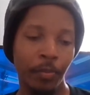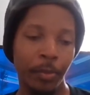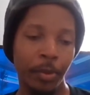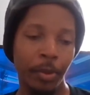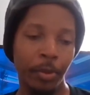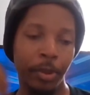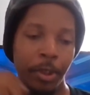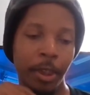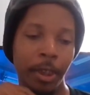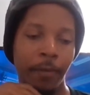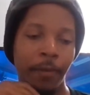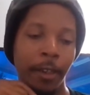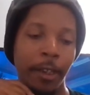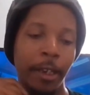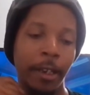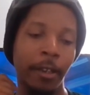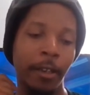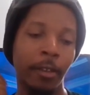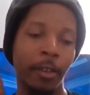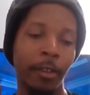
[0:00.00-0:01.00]
so Steve and
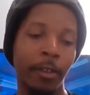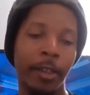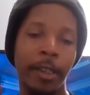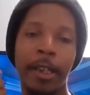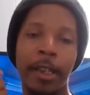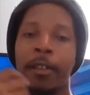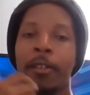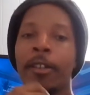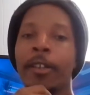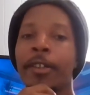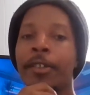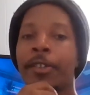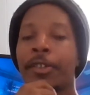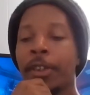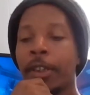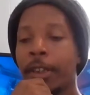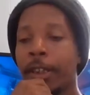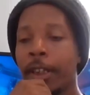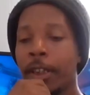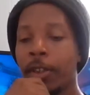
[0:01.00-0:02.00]
Kayla is
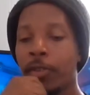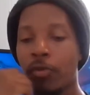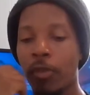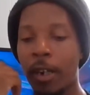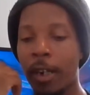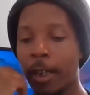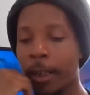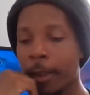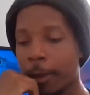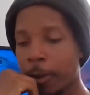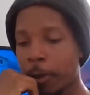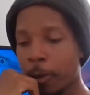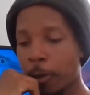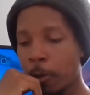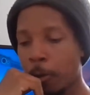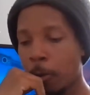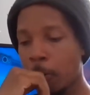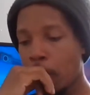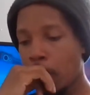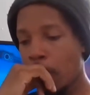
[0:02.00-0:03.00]
in the day trying
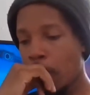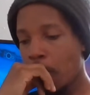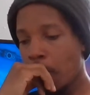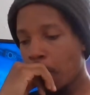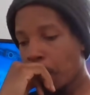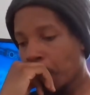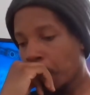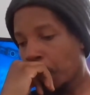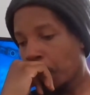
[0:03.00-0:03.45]
to